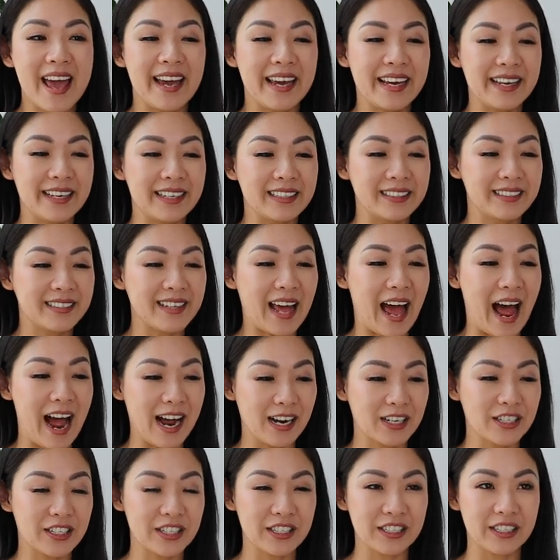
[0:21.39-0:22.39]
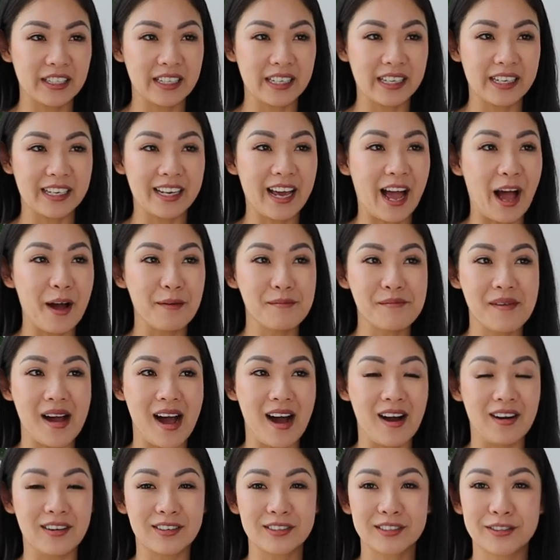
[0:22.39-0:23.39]
It's actually
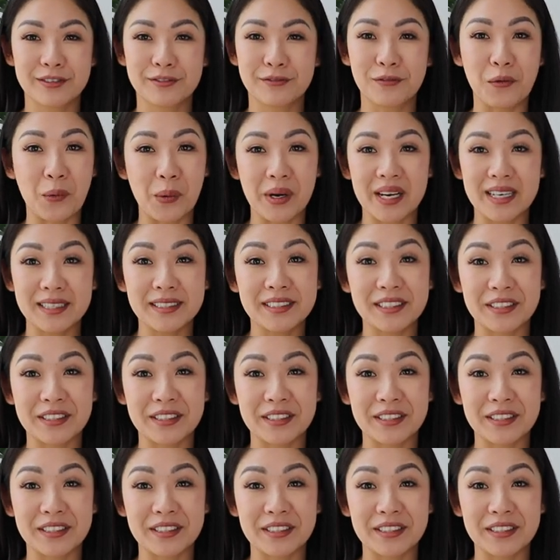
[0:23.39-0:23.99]
about 40